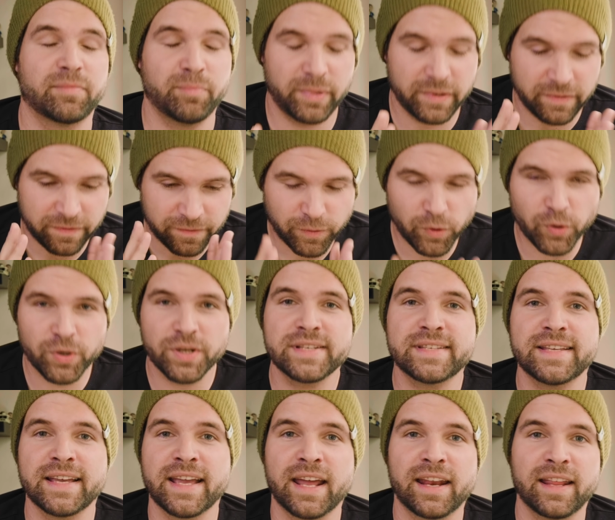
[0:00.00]
before you
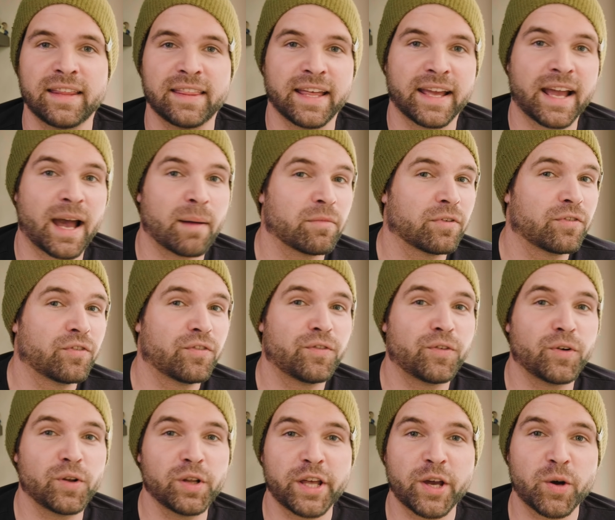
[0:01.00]
say anything, I'm
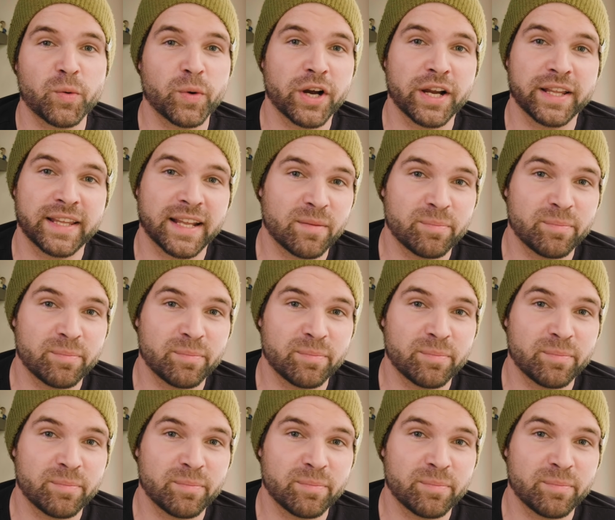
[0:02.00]
fully aware that